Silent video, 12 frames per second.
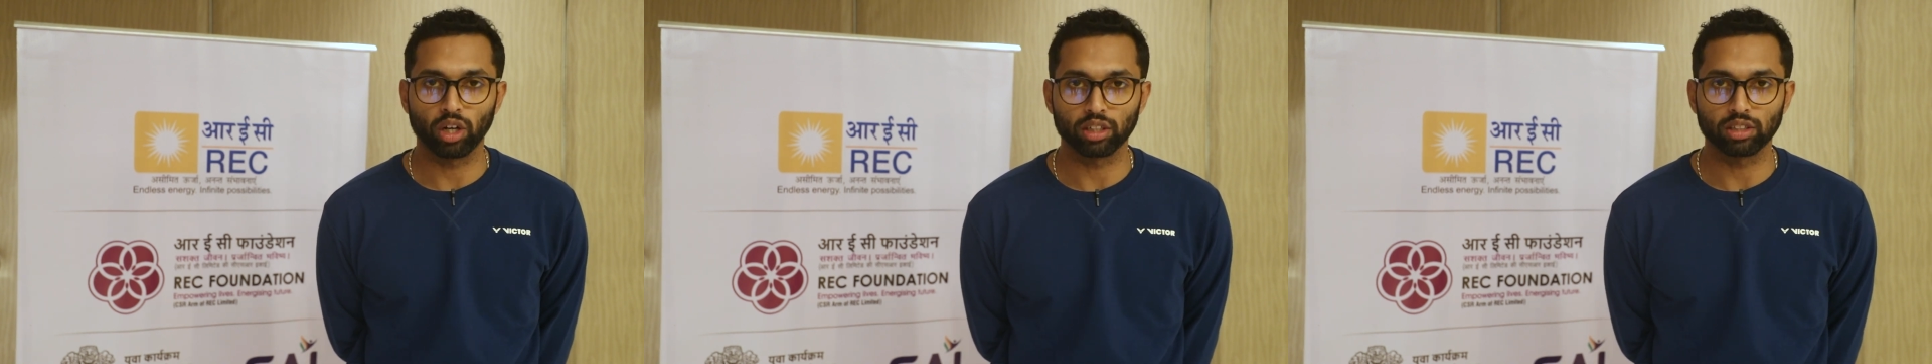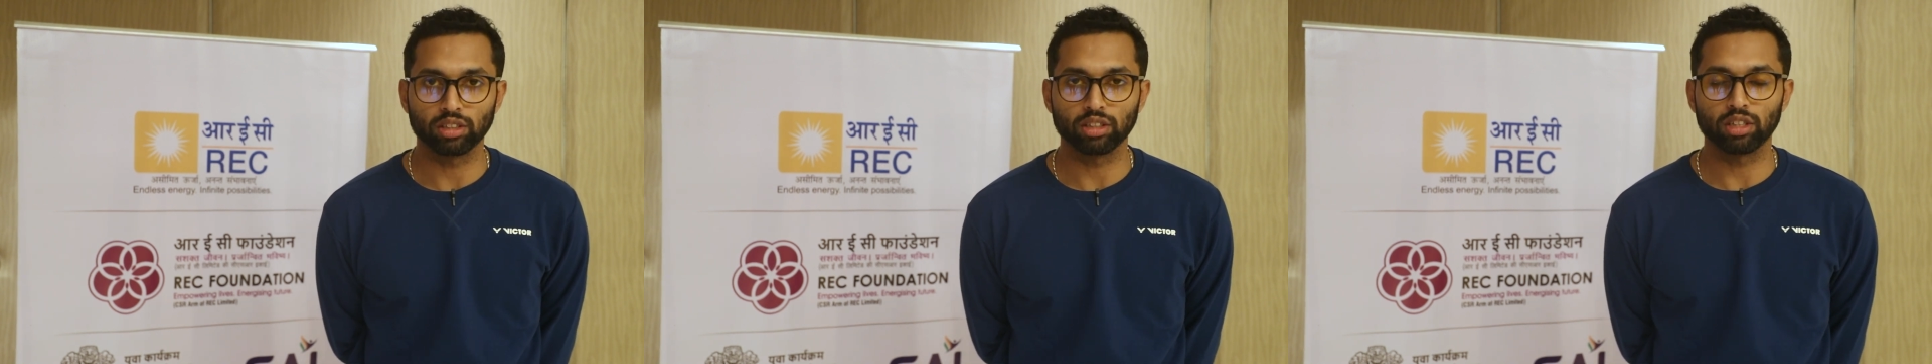
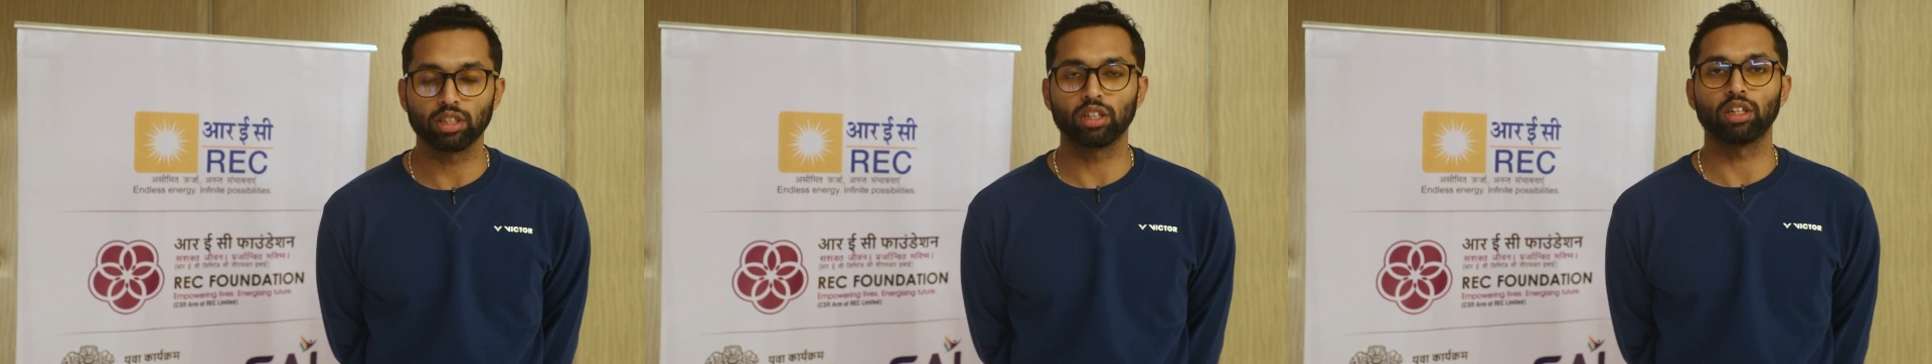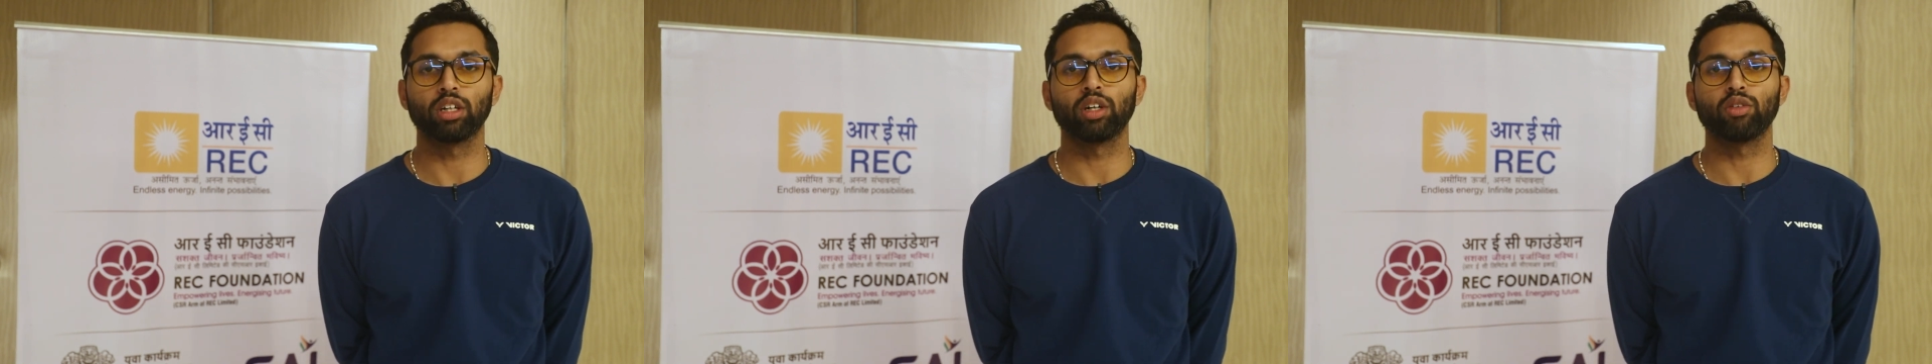REC
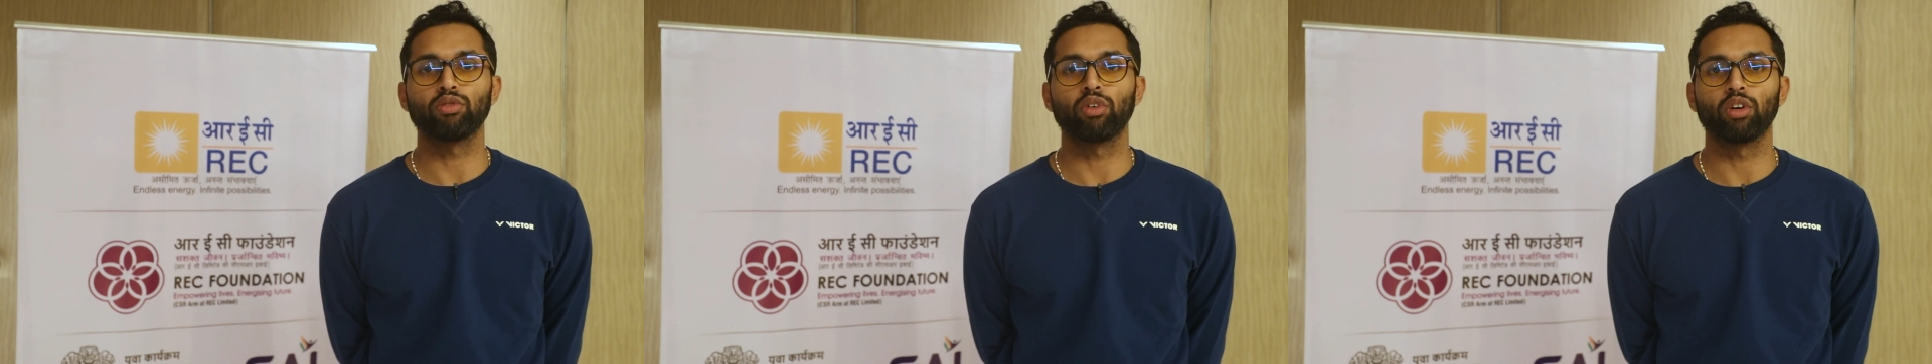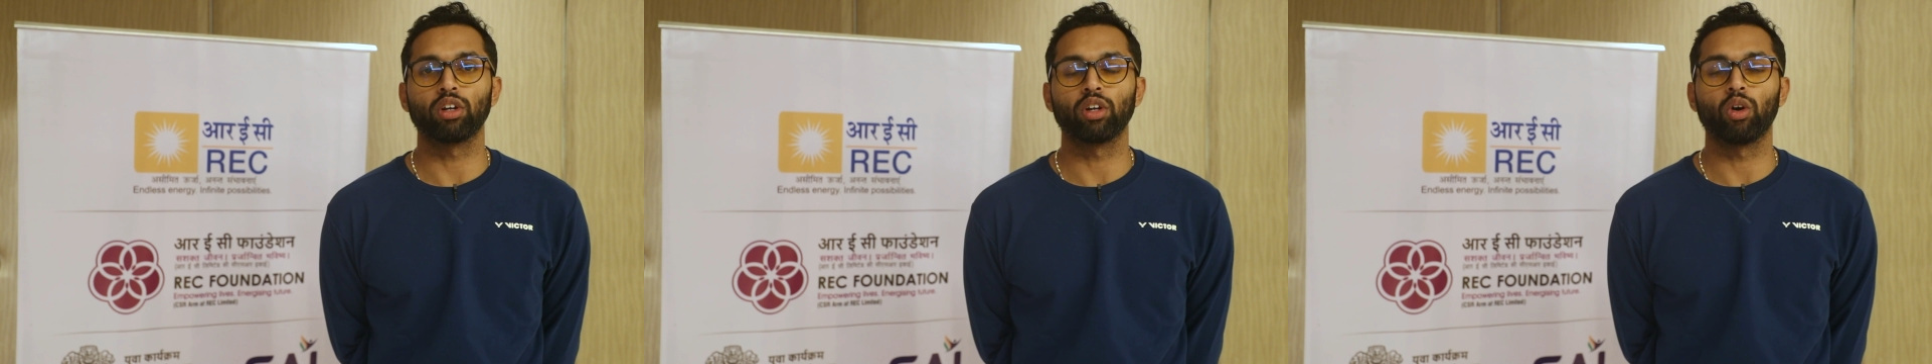uh,
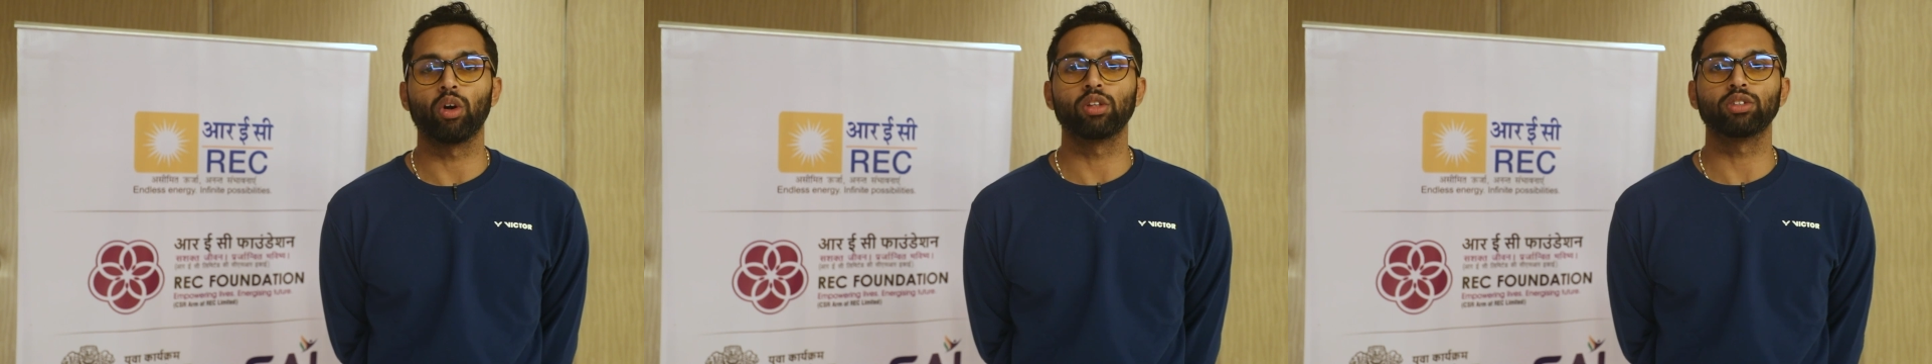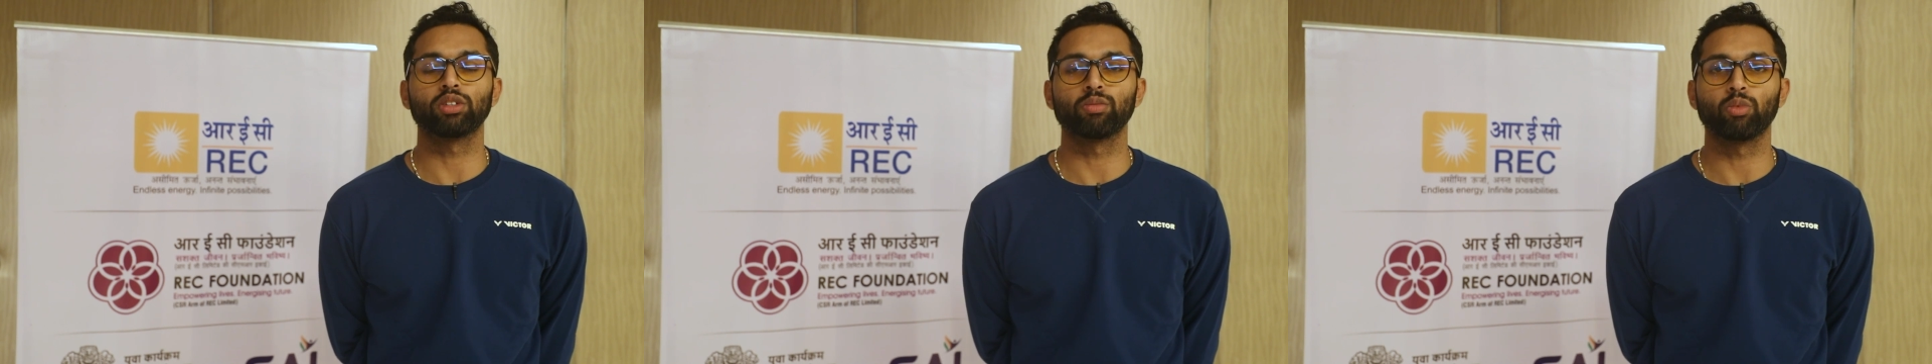for all
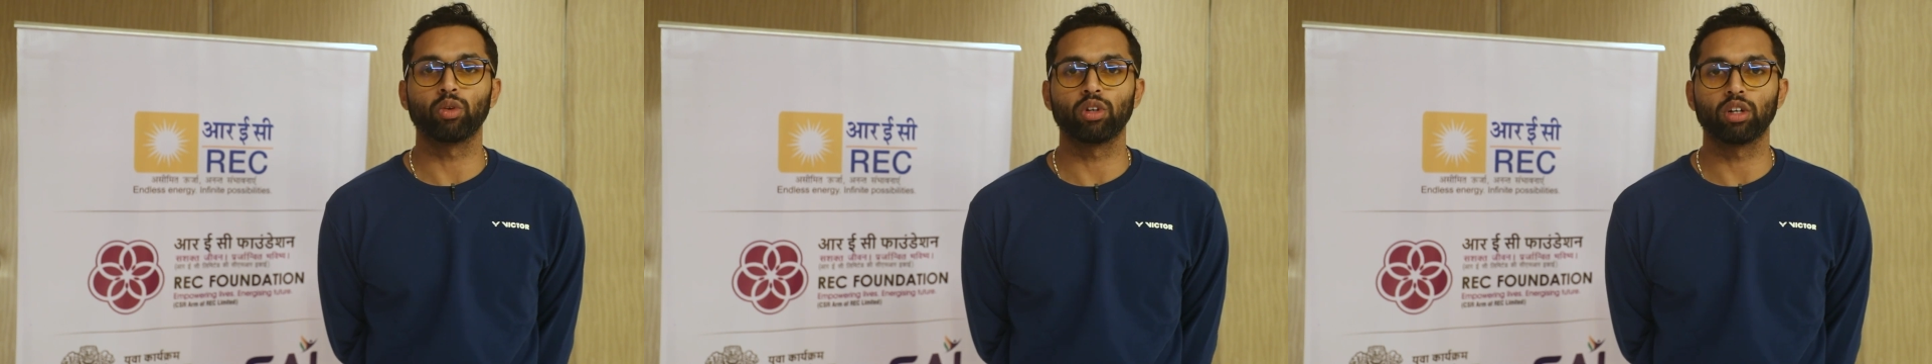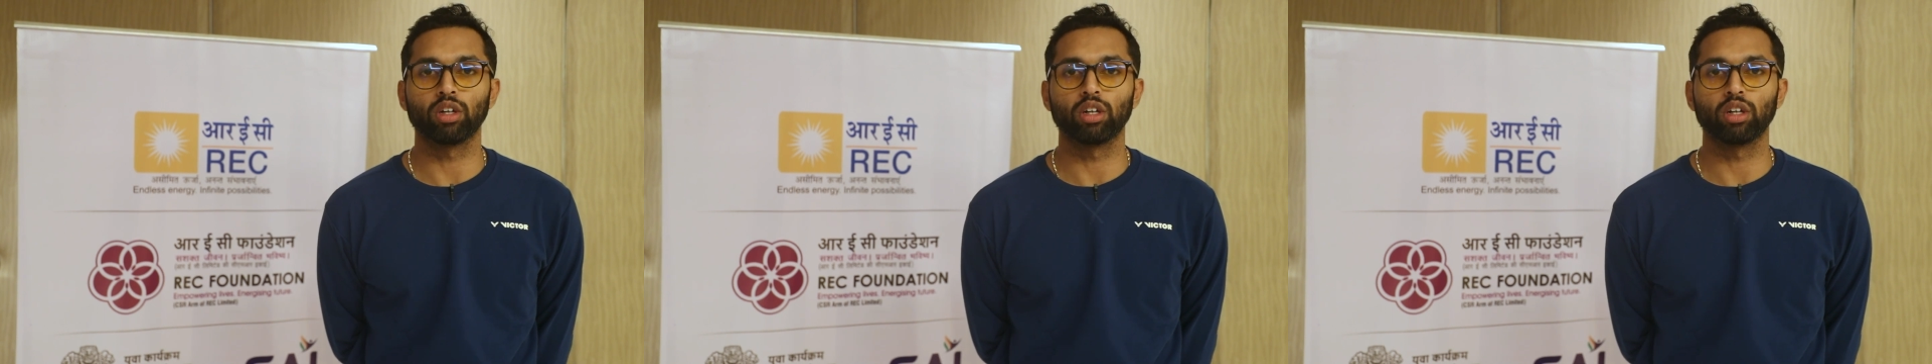the support